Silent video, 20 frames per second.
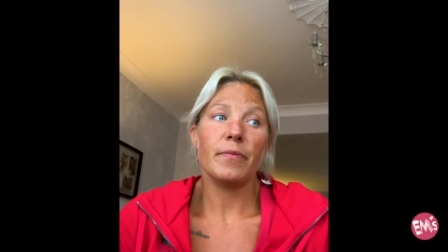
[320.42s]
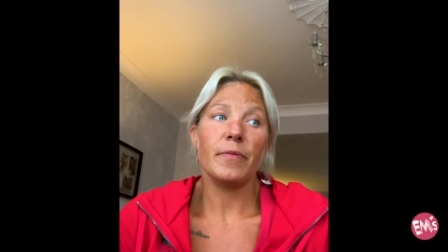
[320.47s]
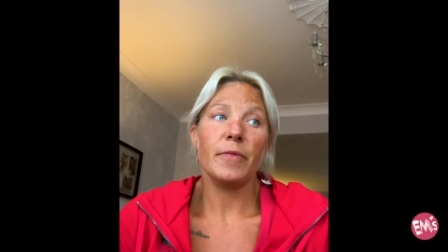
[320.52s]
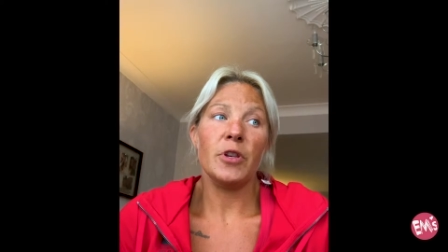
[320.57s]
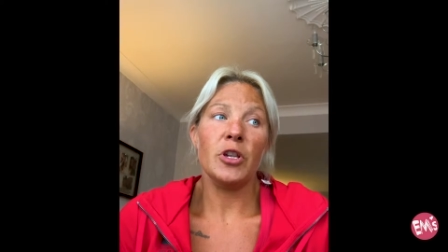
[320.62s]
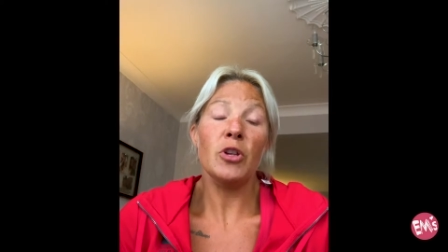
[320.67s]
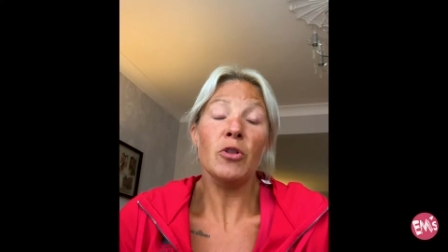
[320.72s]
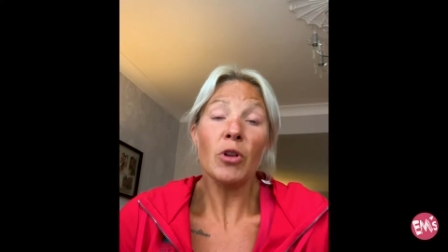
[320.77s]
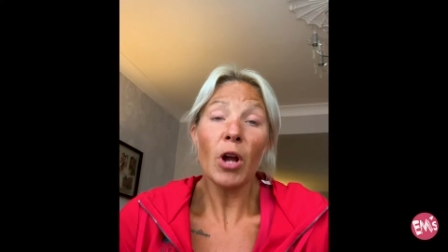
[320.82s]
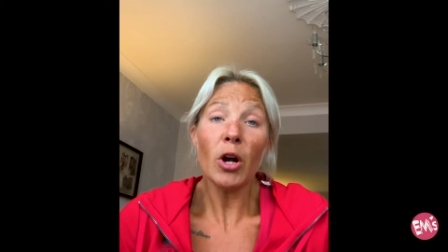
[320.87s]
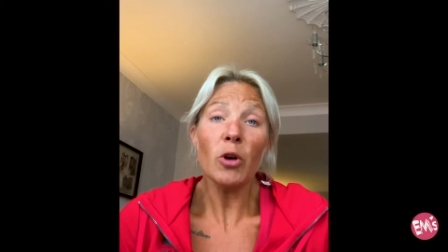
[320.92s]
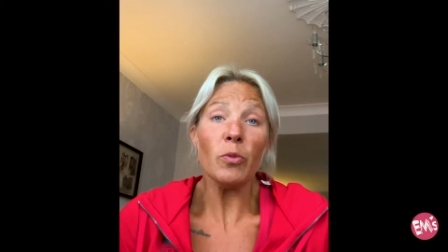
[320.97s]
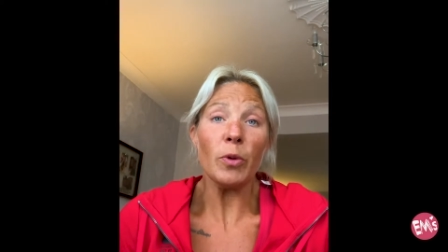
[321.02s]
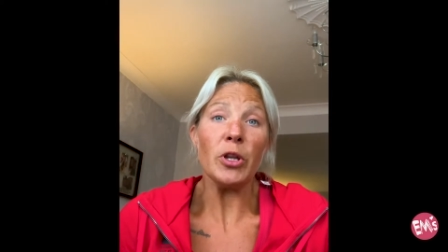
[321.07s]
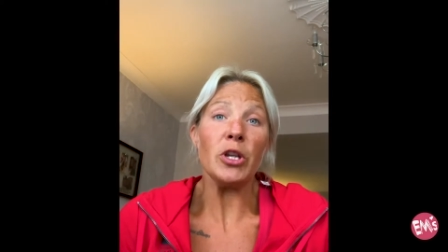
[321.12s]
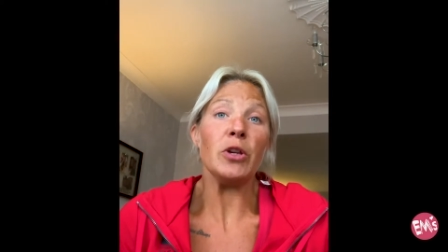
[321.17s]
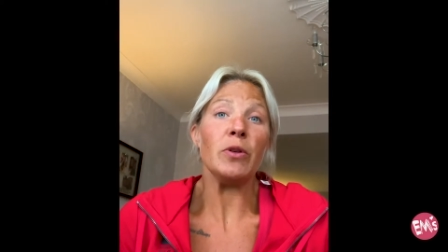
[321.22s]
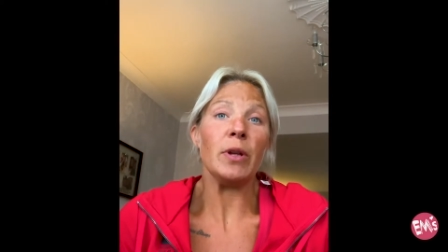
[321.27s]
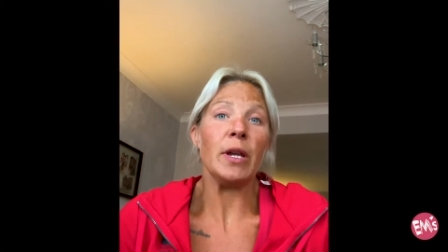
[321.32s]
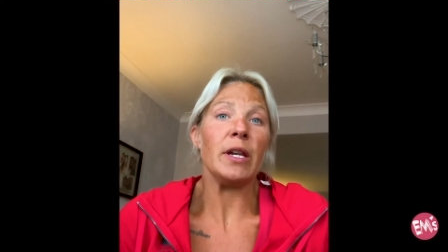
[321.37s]
You know
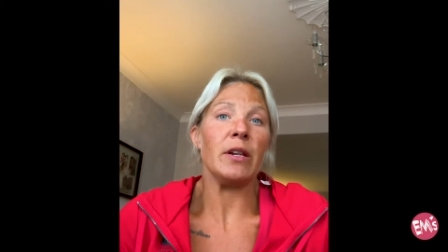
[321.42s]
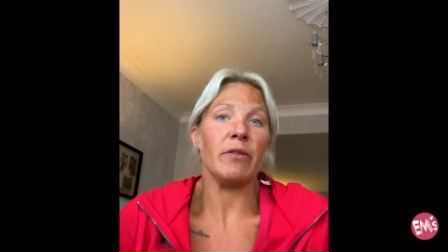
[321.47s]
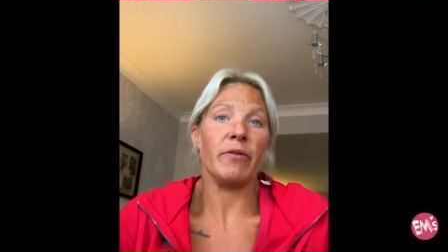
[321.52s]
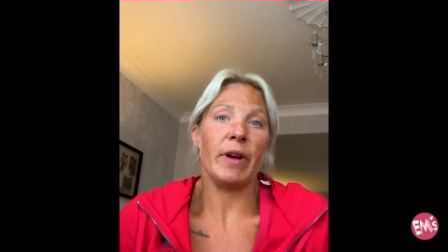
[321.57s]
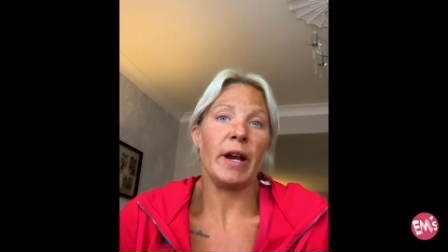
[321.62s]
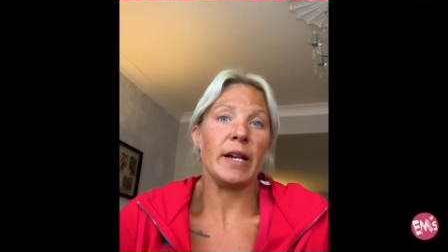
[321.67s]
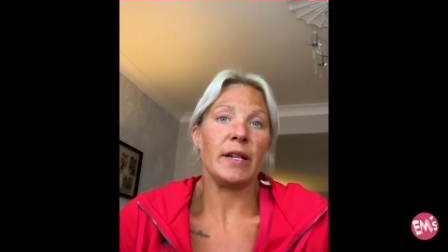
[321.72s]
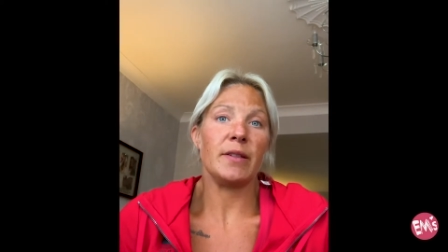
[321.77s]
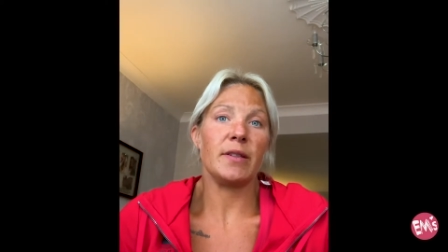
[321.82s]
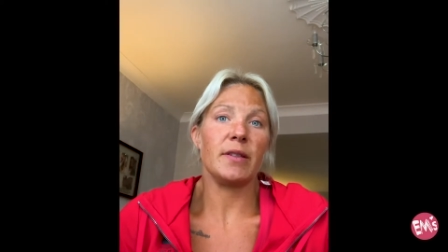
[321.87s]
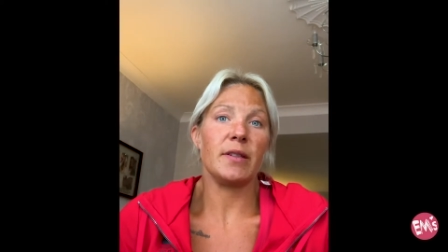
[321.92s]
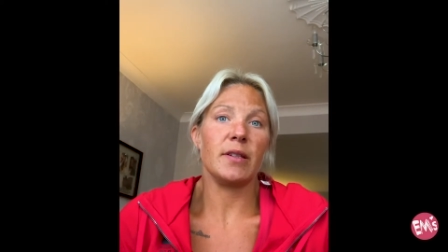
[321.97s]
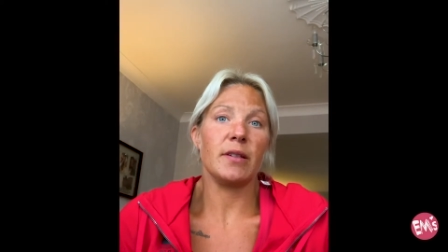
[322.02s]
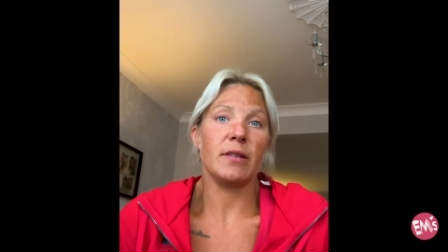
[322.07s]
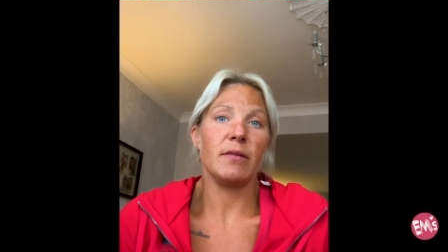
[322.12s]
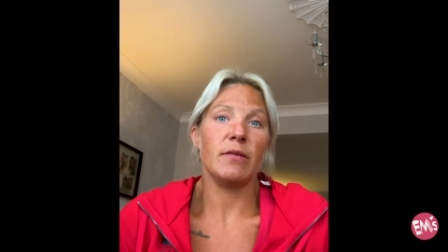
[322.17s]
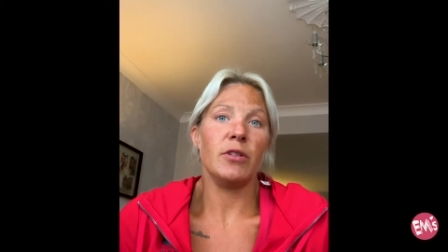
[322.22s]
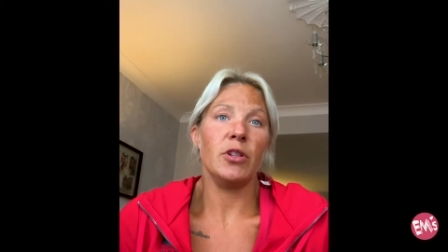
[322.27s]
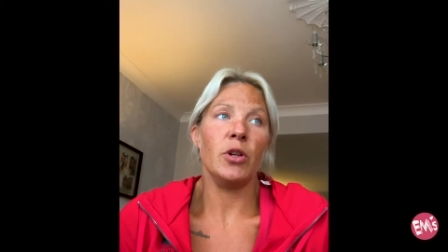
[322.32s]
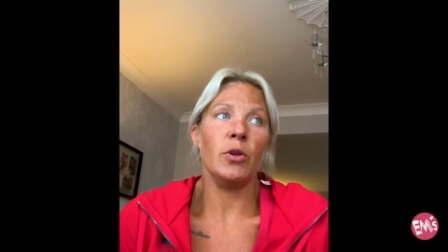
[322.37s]
when you need a rest.
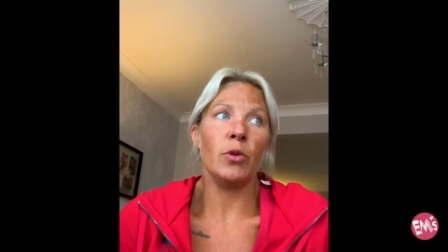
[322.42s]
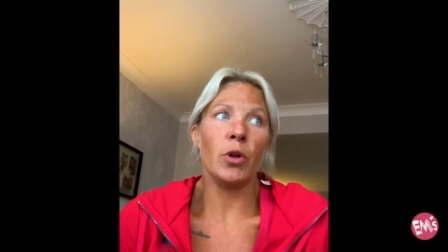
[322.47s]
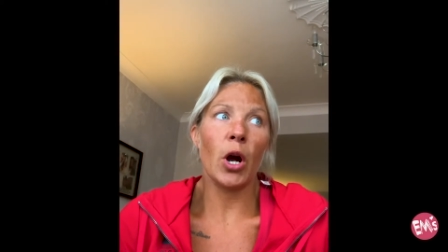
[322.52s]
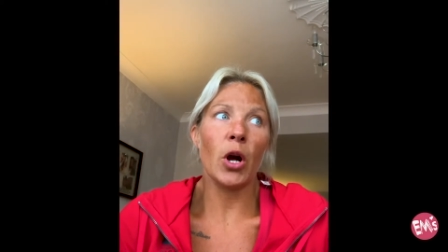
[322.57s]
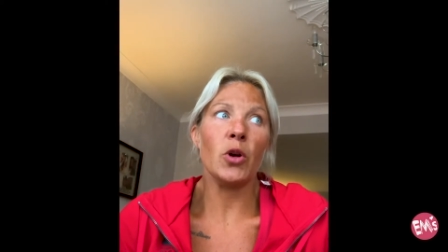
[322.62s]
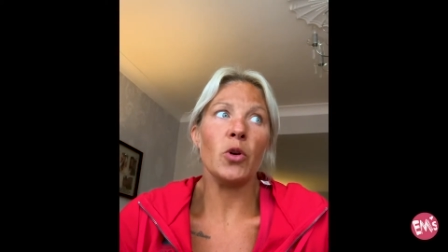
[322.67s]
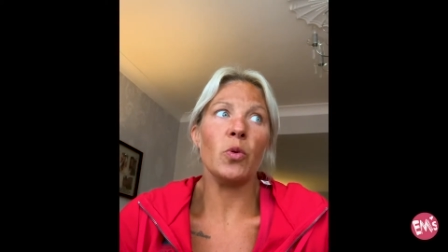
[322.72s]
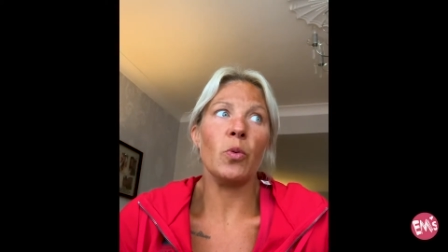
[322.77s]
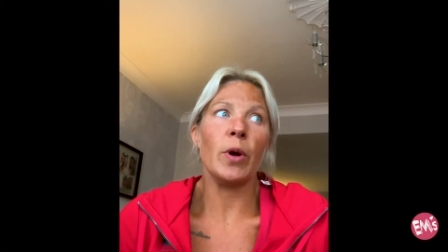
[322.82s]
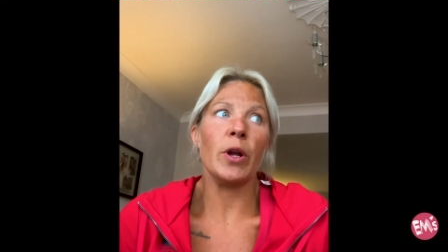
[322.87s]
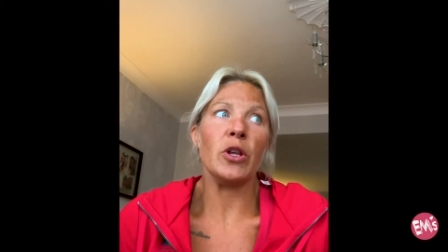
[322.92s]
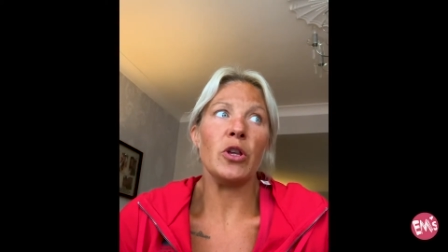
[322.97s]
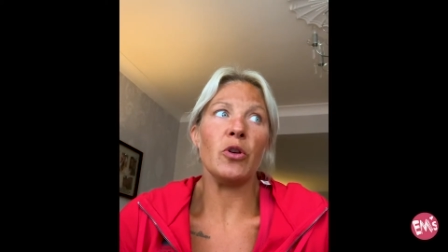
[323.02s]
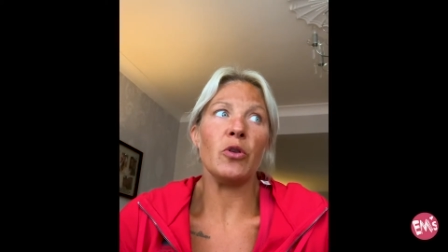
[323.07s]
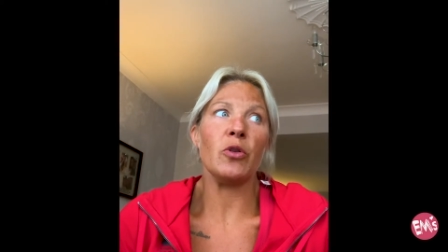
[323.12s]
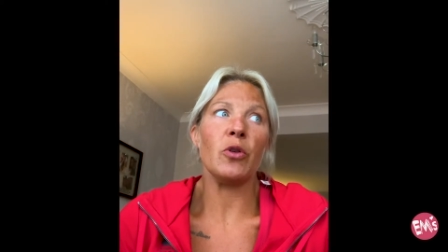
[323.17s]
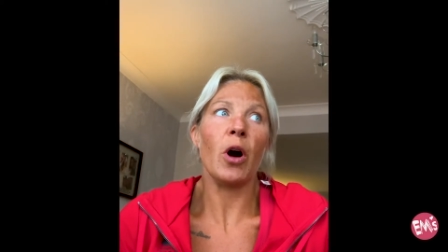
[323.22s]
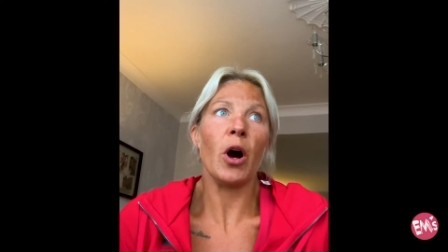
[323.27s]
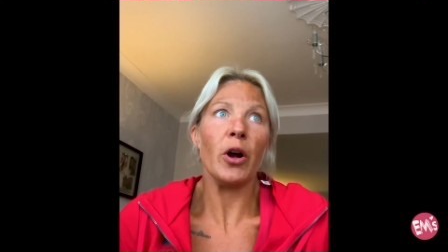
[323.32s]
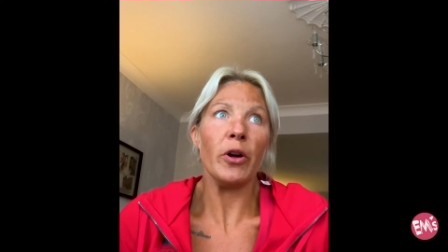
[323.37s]
You know when
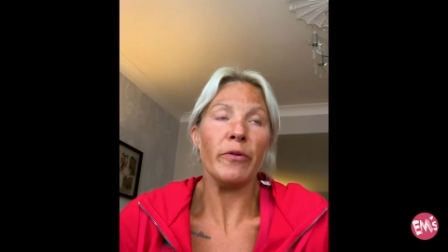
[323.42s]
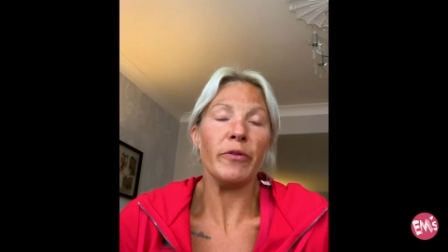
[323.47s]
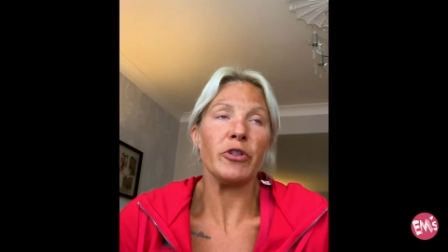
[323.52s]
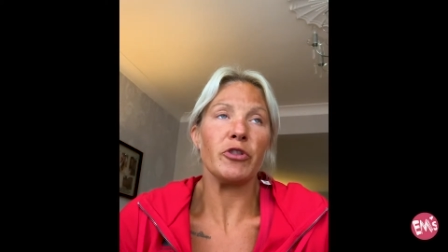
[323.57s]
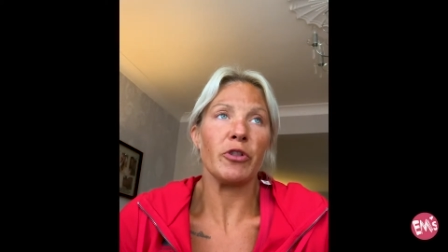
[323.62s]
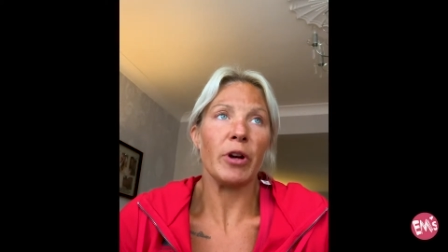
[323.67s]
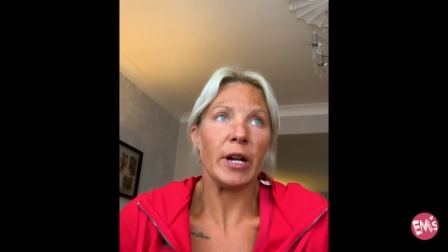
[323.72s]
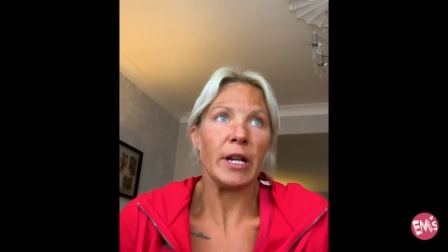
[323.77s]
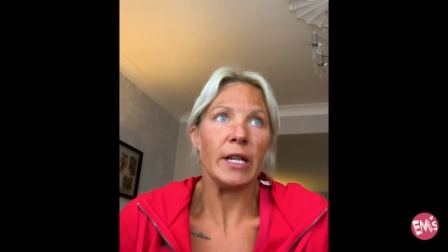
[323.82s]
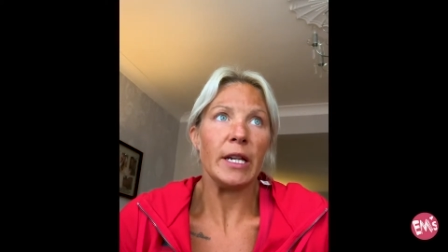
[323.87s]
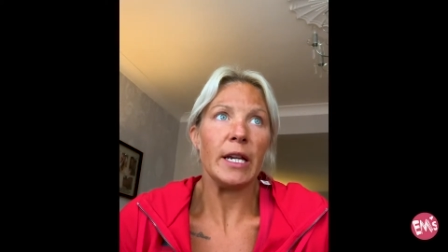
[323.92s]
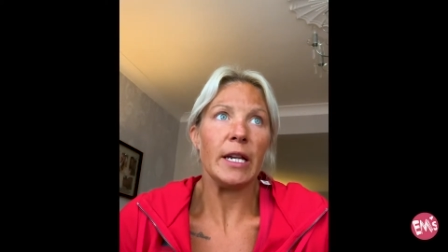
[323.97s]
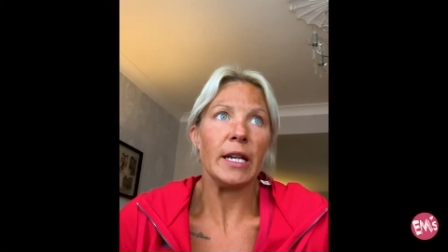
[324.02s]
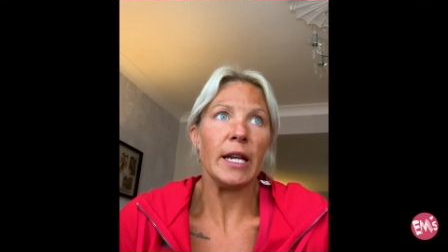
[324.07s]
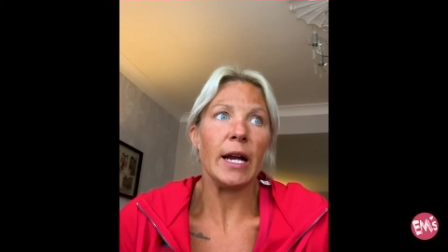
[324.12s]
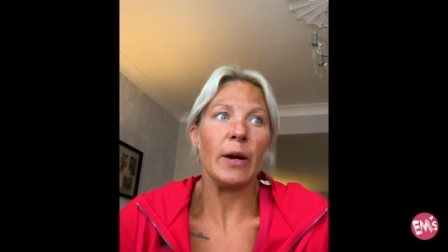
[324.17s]
you're overtraining